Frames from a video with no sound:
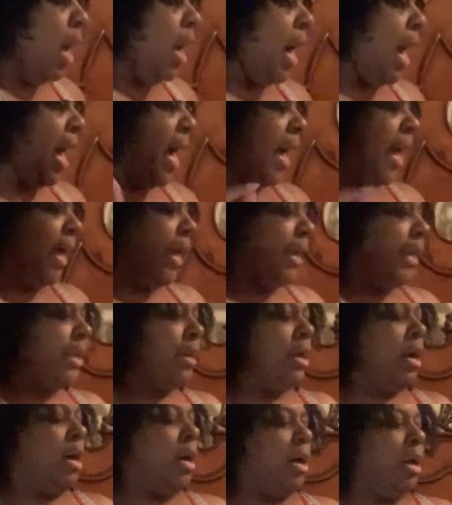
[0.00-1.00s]
I
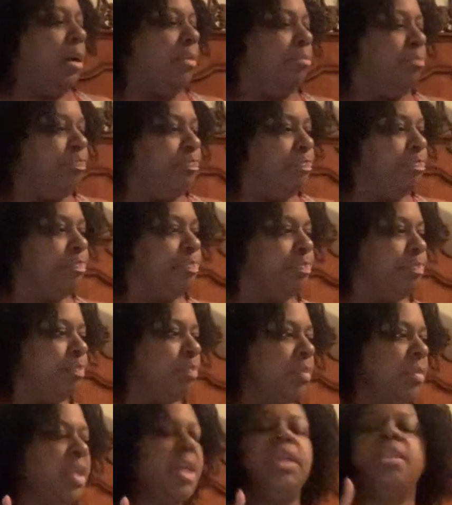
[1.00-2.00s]

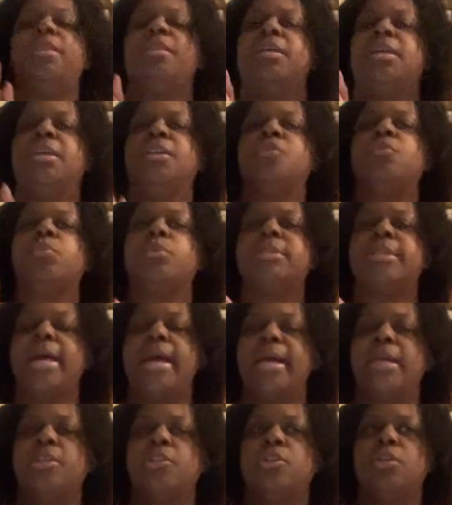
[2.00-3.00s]
These was
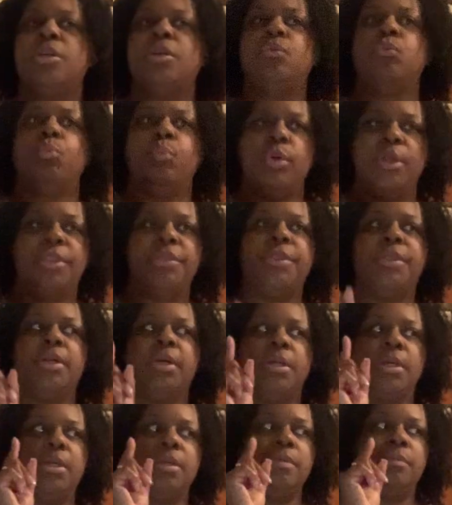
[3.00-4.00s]
actually with
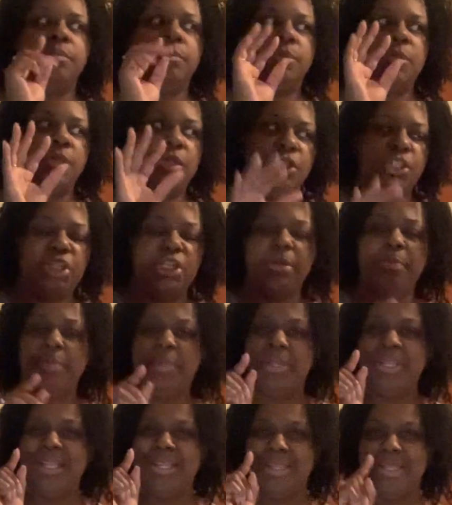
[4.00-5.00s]
the
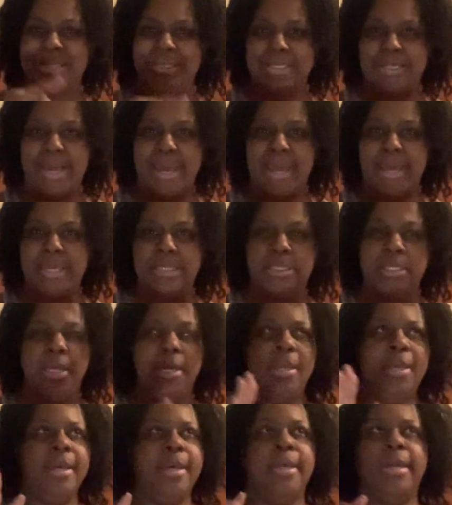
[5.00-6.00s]
shipping and the tax.
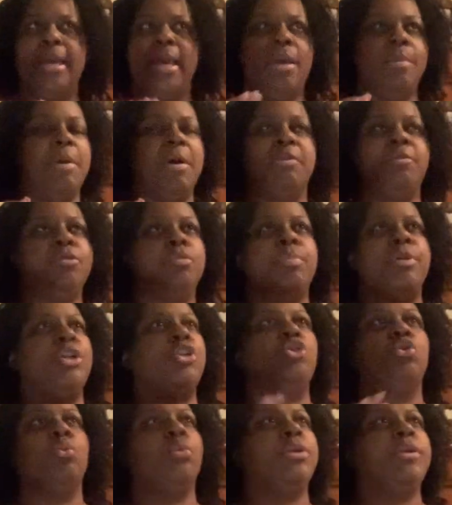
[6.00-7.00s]
It came out to
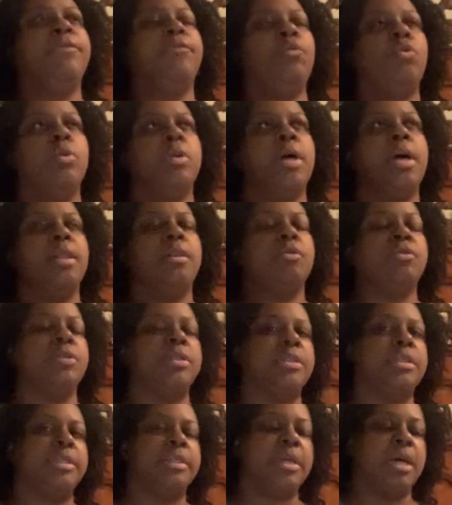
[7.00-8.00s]
be $24
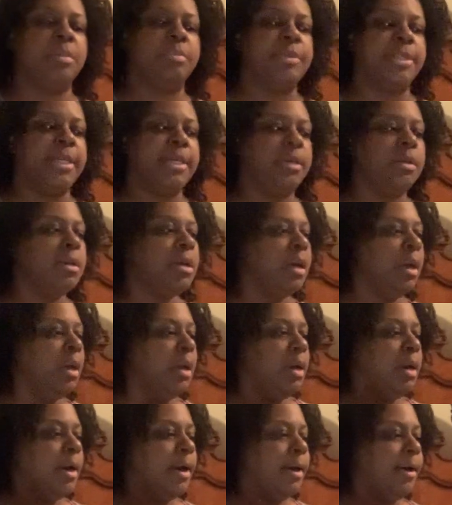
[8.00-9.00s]
and something.
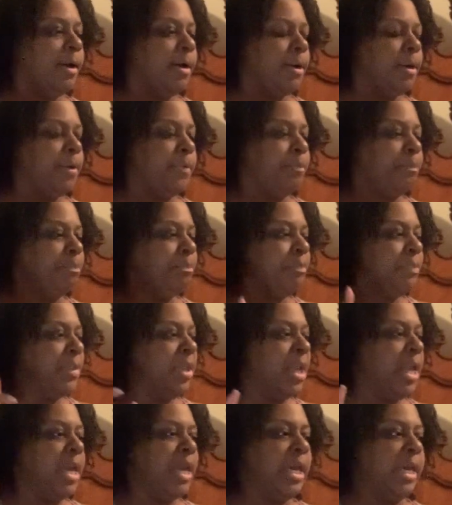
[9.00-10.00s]
Um,
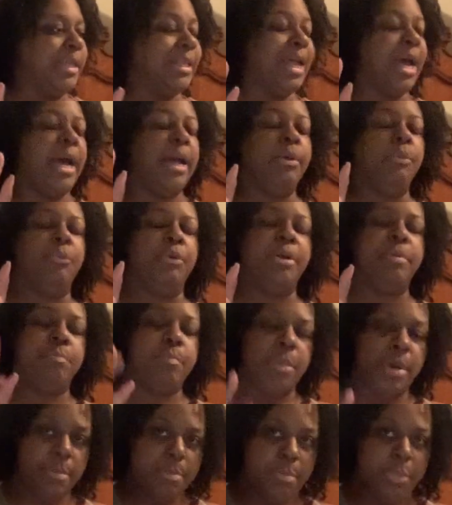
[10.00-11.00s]
and I
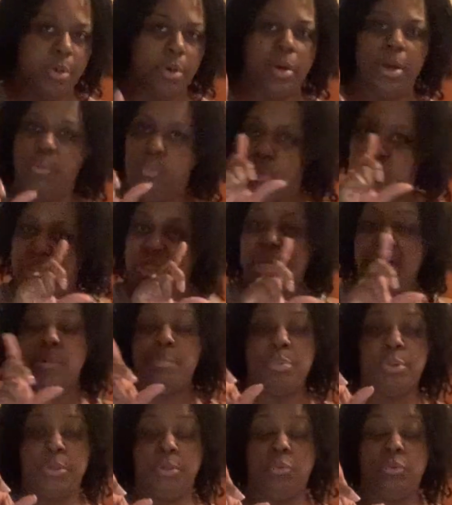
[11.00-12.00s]
remember, which I'll
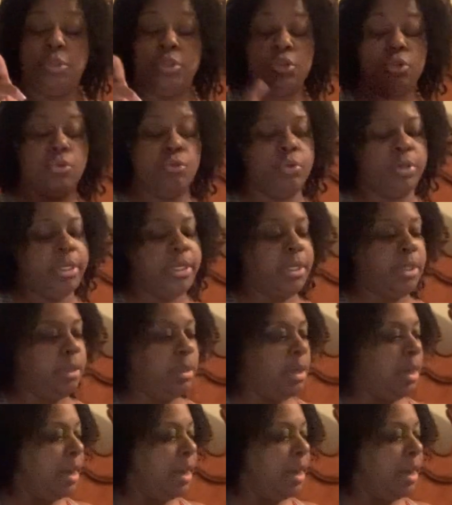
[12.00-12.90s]
put on the screen.